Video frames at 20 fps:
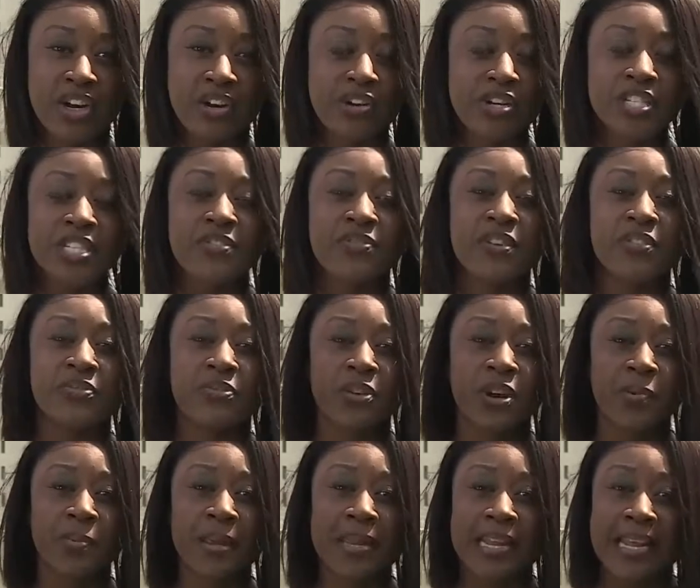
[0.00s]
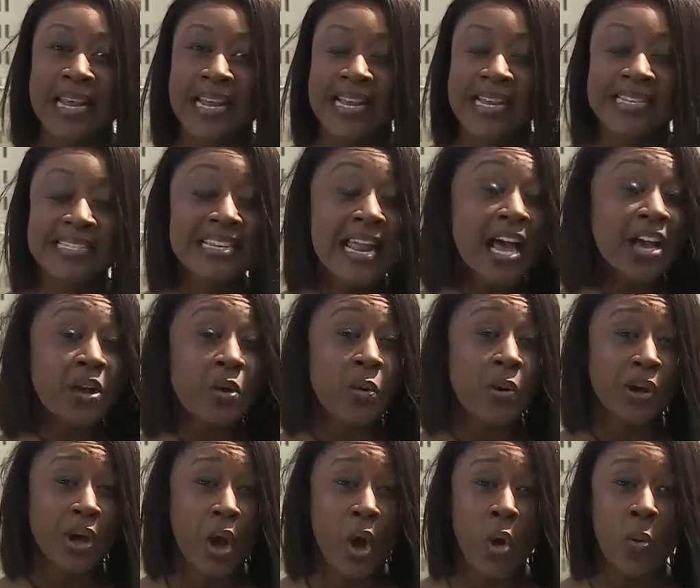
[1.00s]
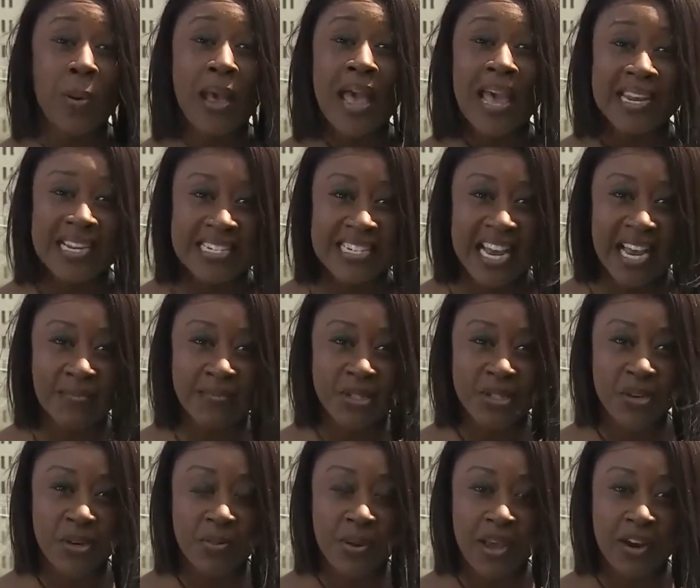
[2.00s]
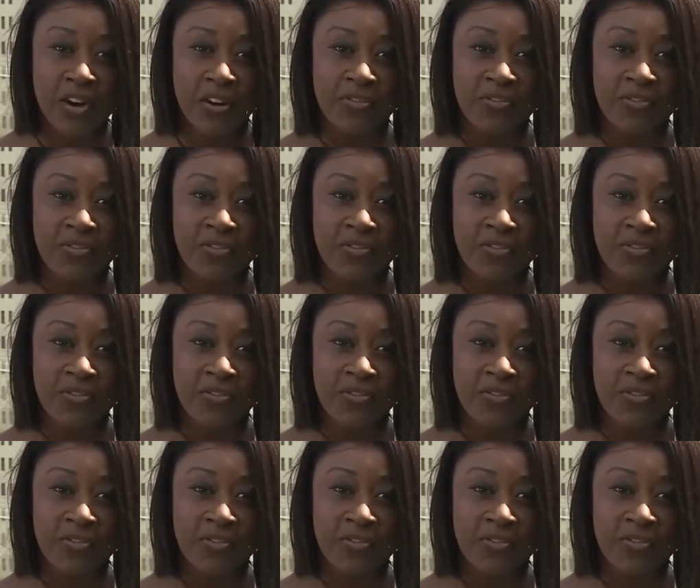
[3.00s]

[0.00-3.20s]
Christopher Freeman, he's not going home anytime soon.